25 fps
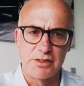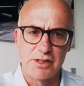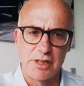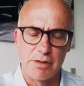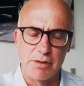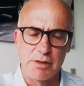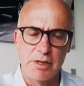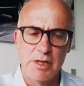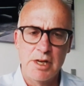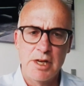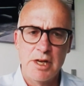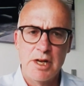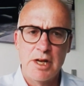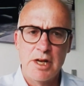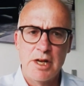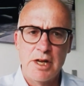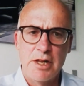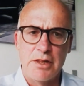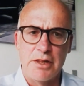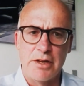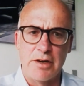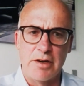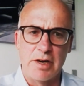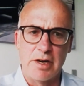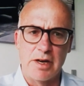So
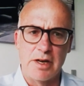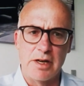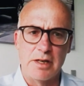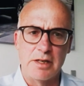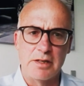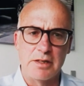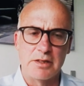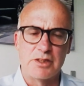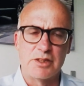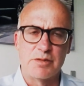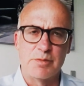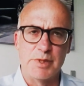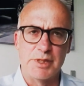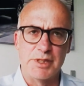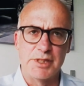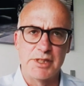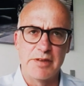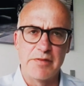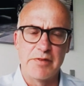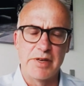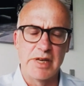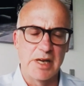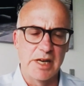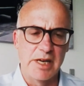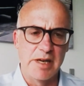there are
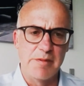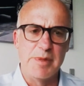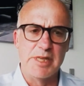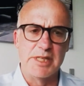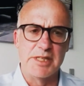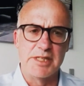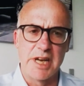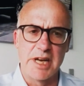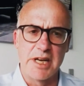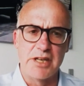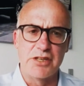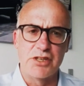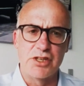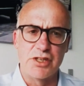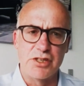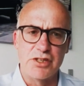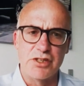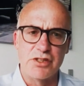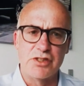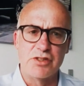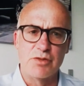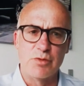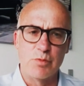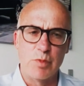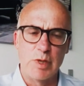specific
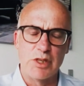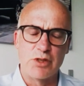limitations